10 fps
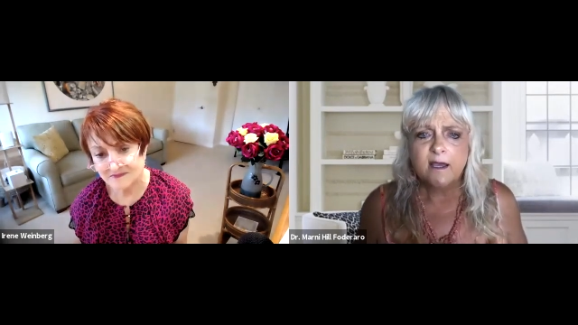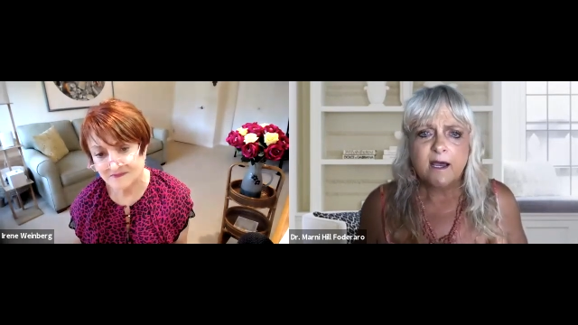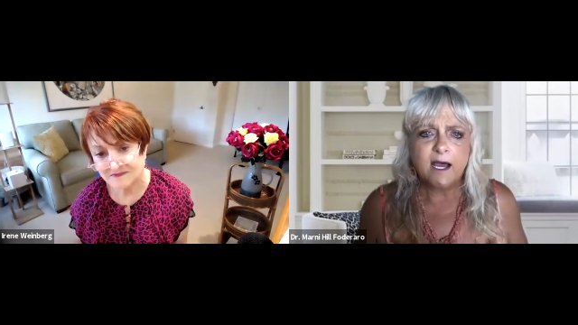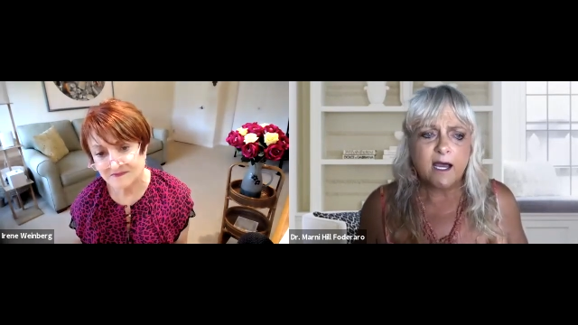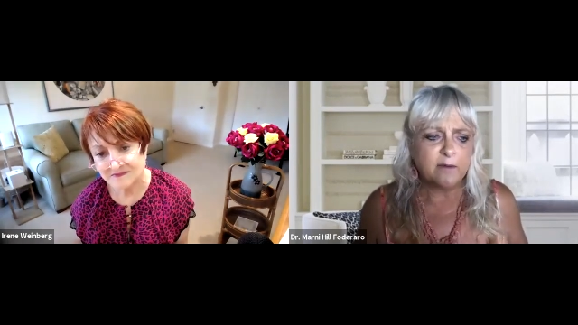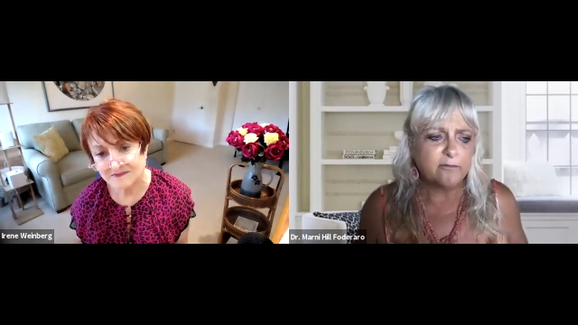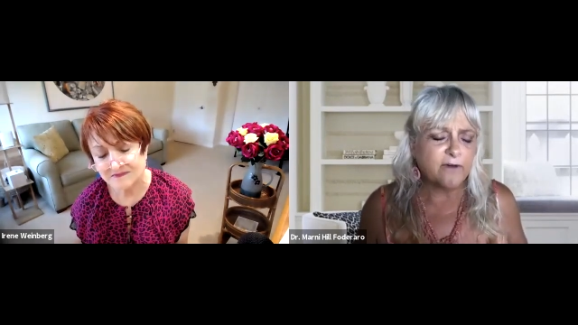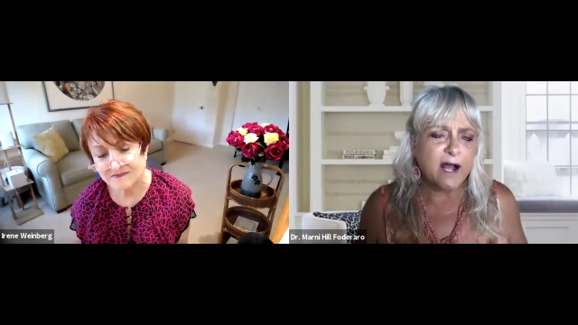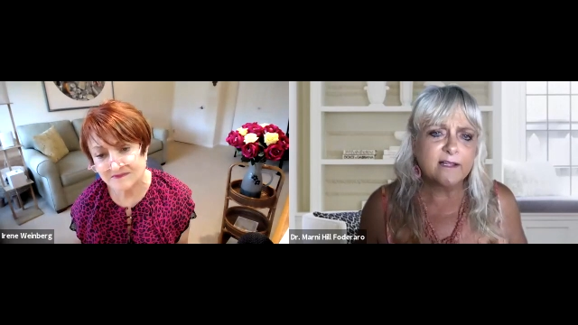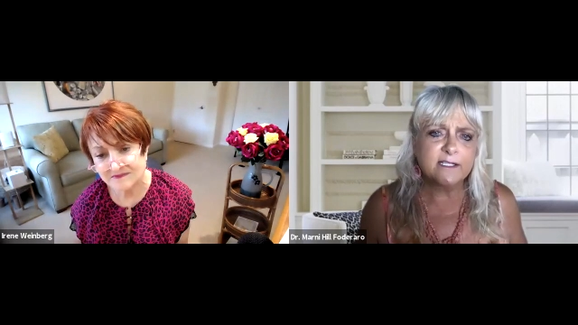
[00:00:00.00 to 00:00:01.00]
Speaker 1: um,
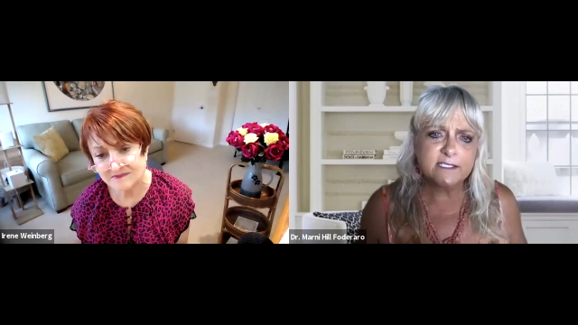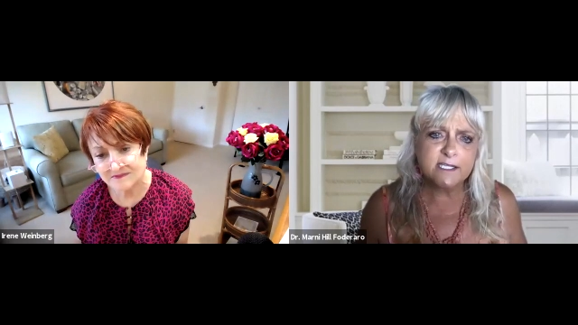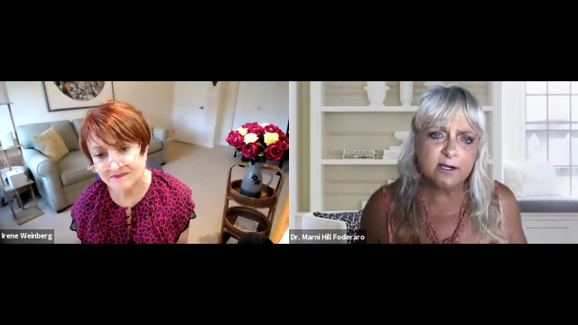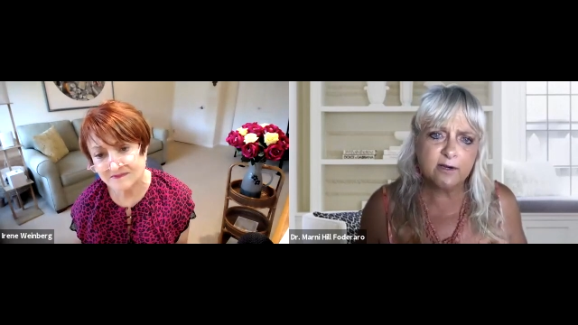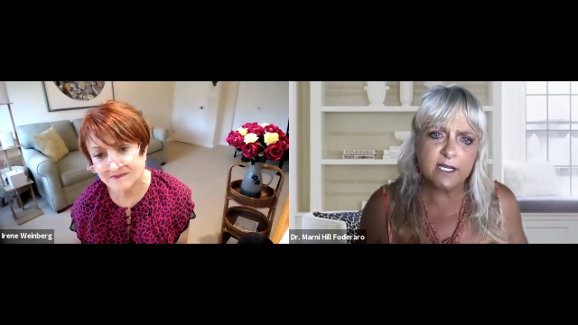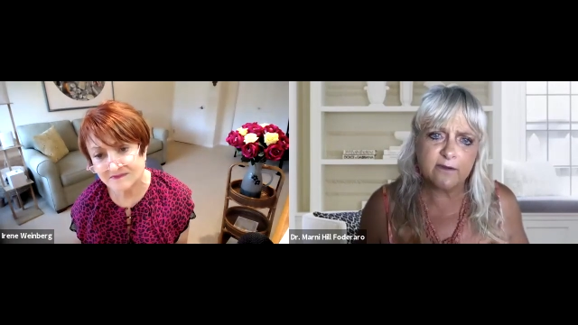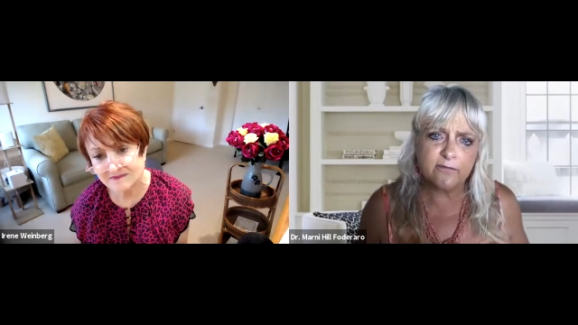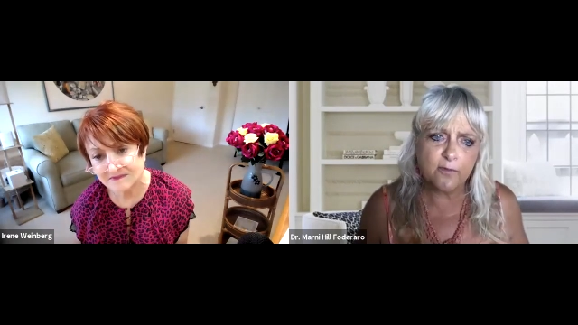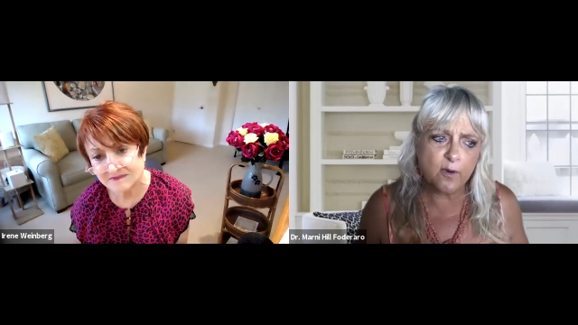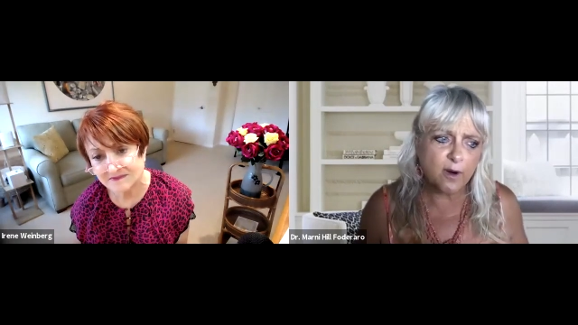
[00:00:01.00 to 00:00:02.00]
volunteering
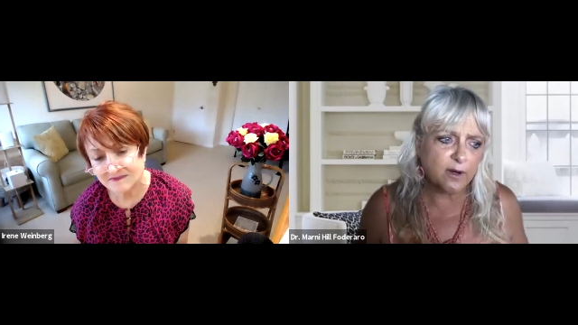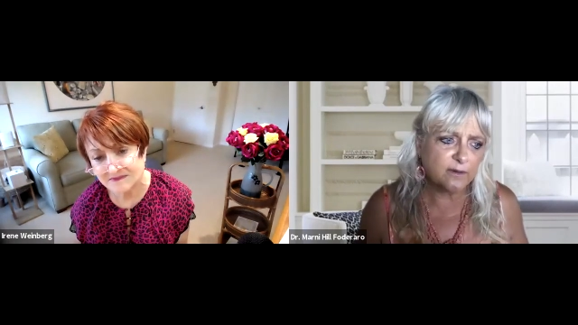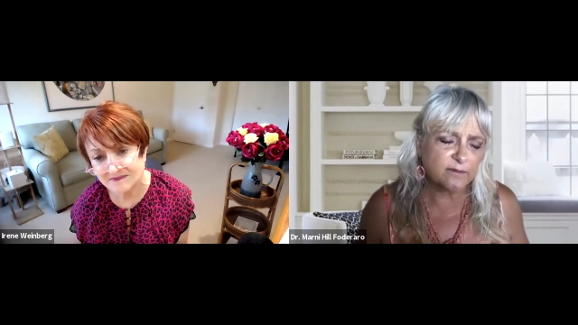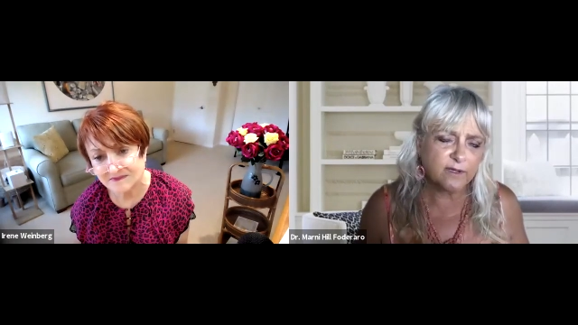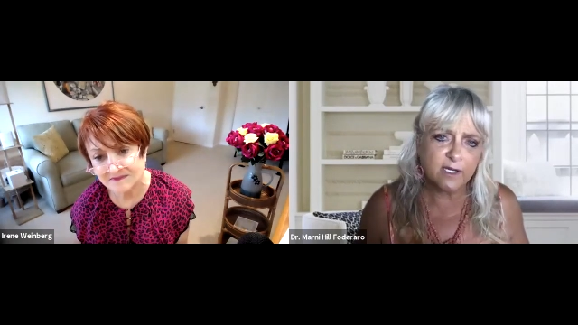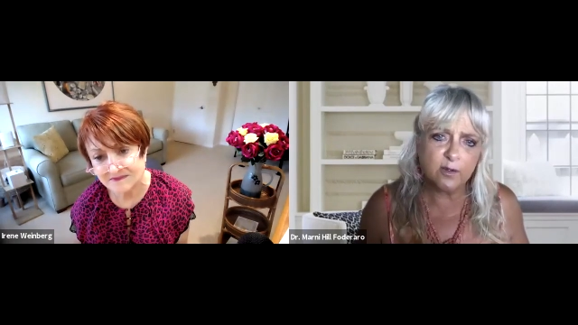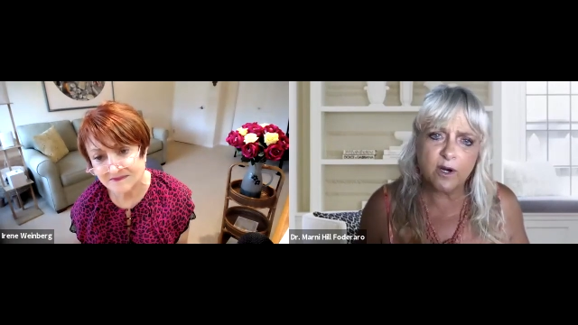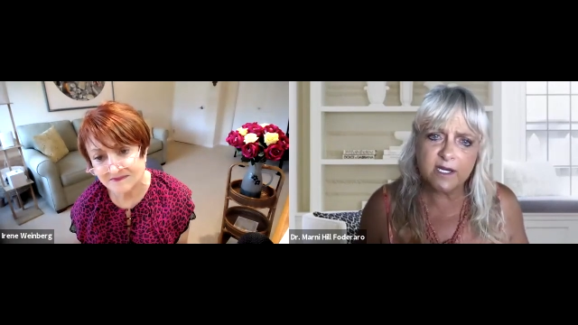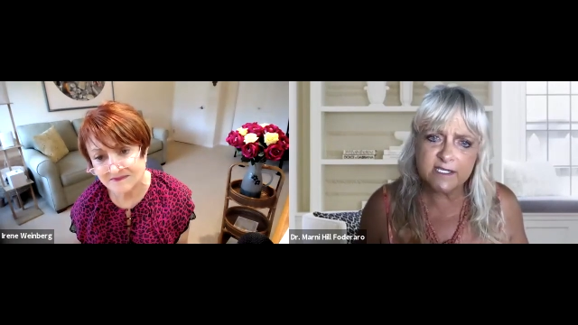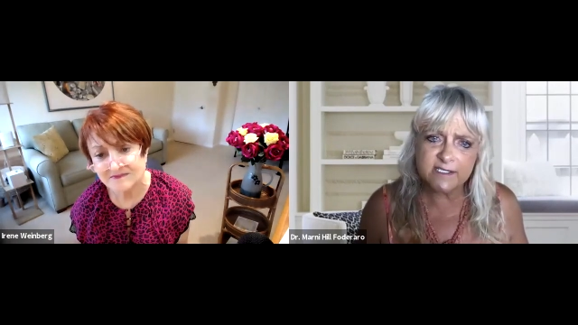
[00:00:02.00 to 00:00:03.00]
for an
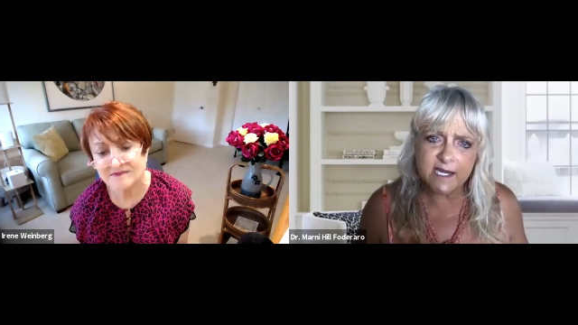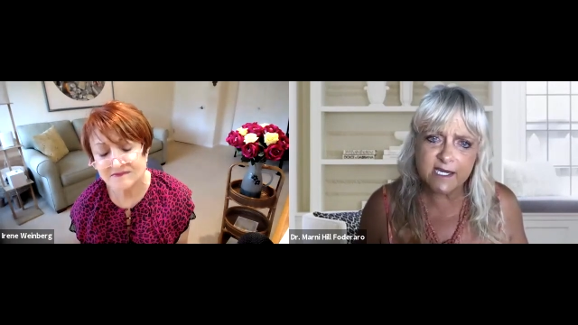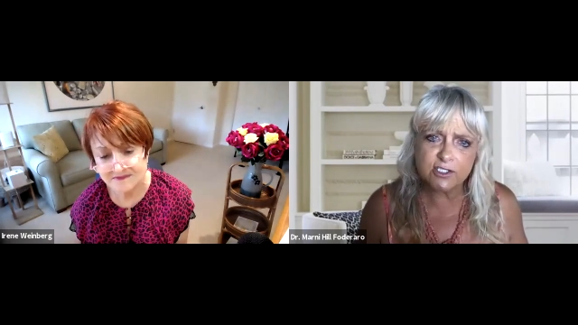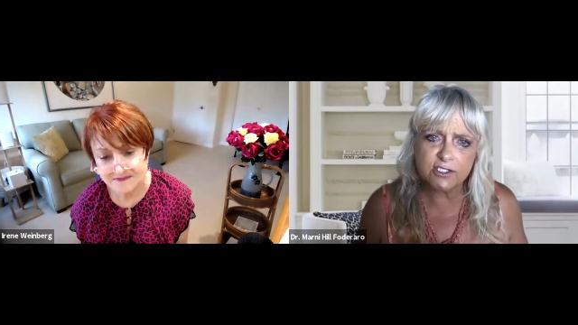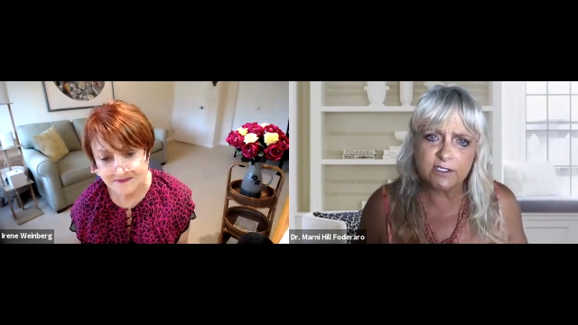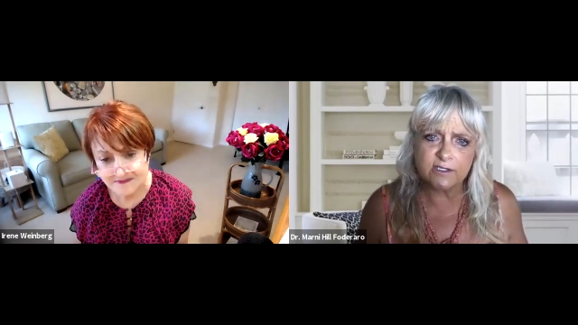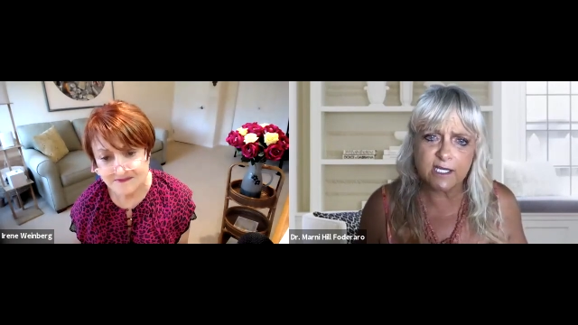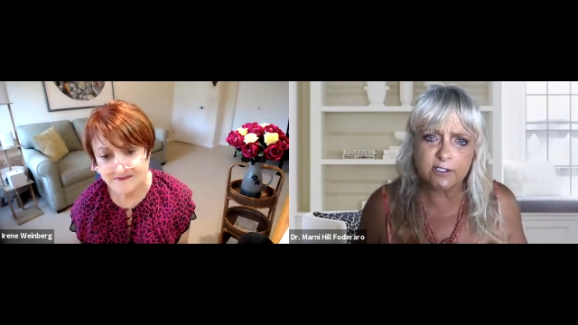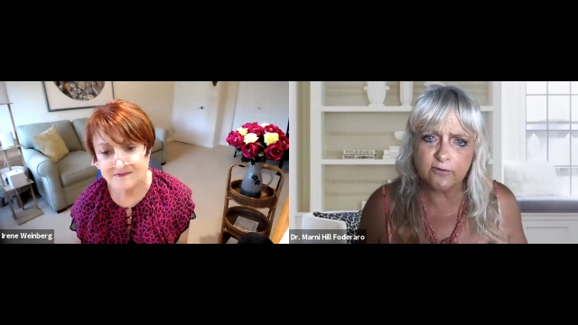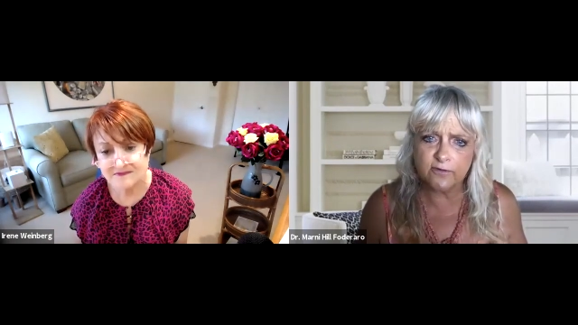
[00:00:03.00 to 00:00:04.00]
organization
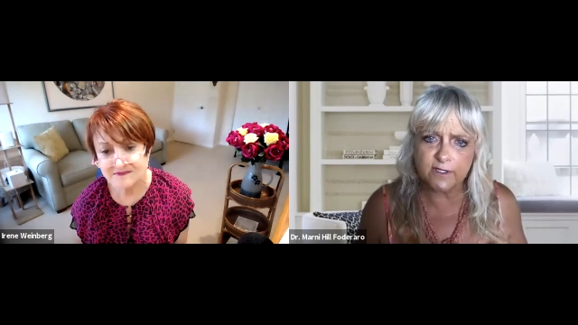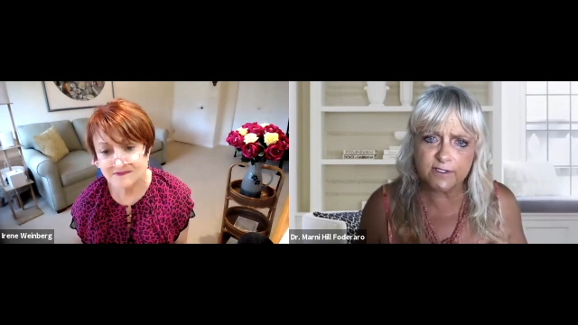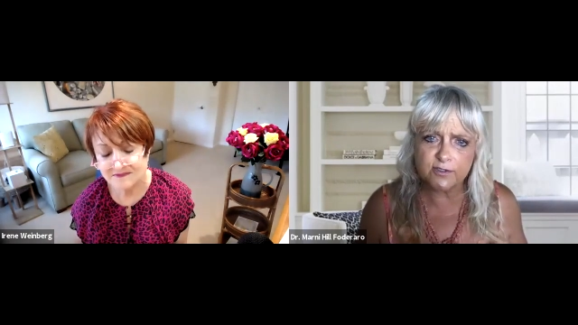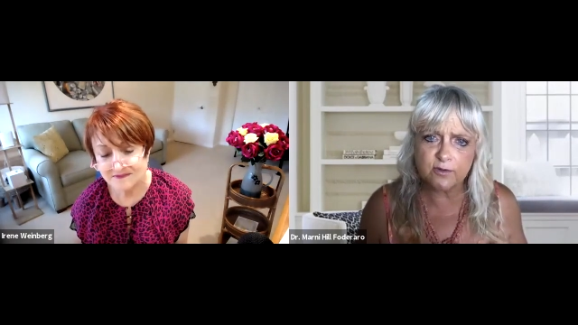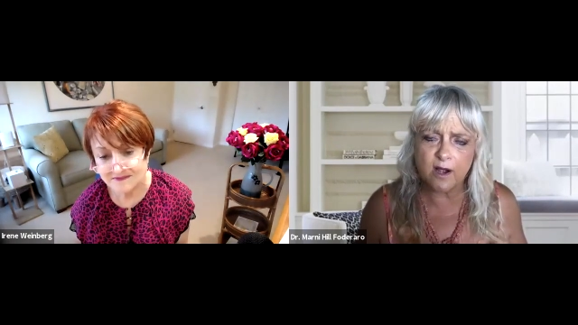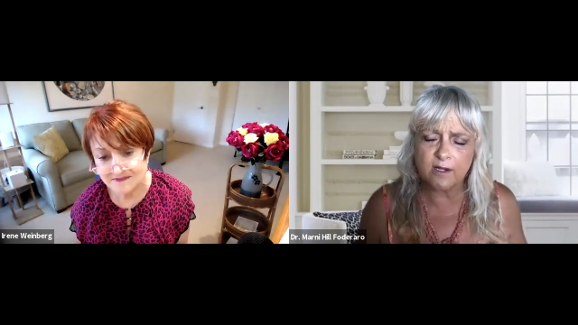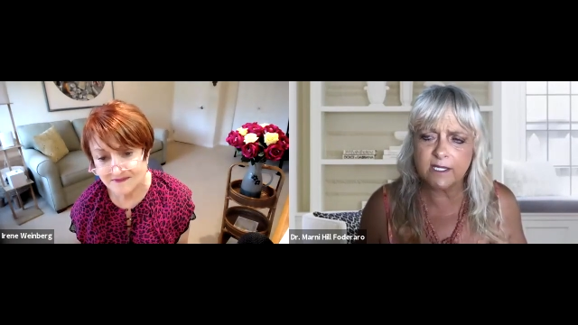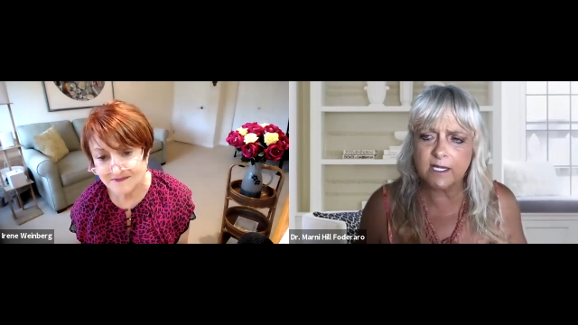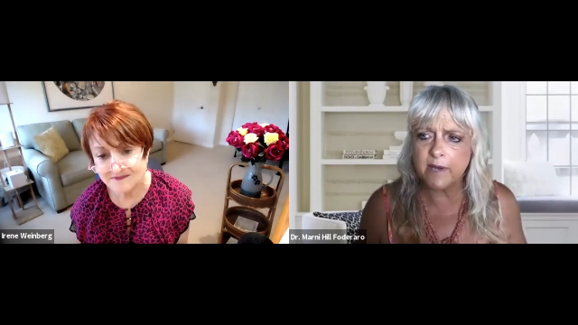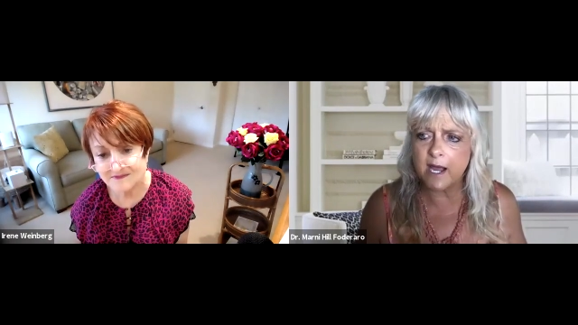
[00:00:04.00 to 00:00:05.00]
that you feel
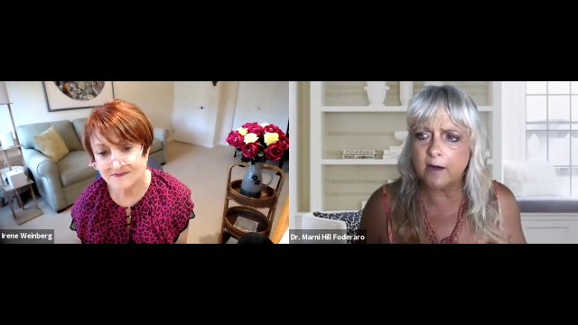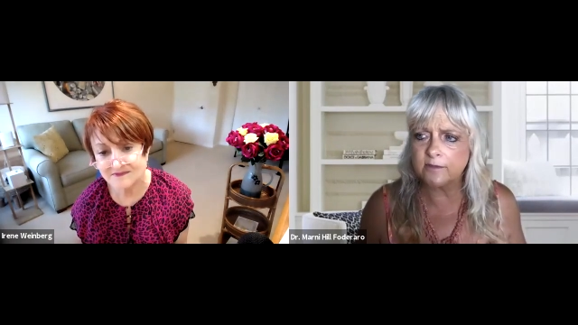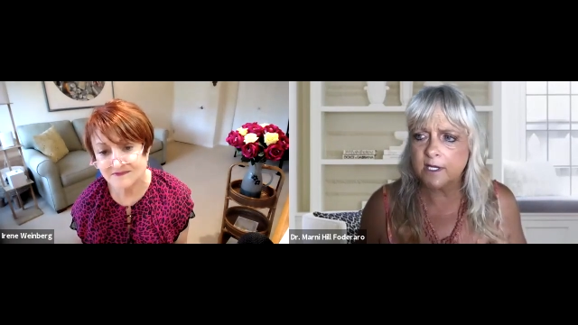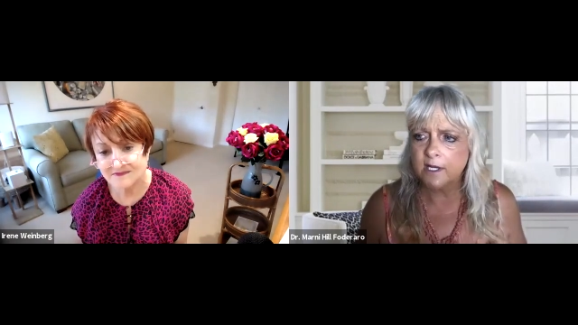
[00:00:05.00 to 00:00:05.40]
strongly about,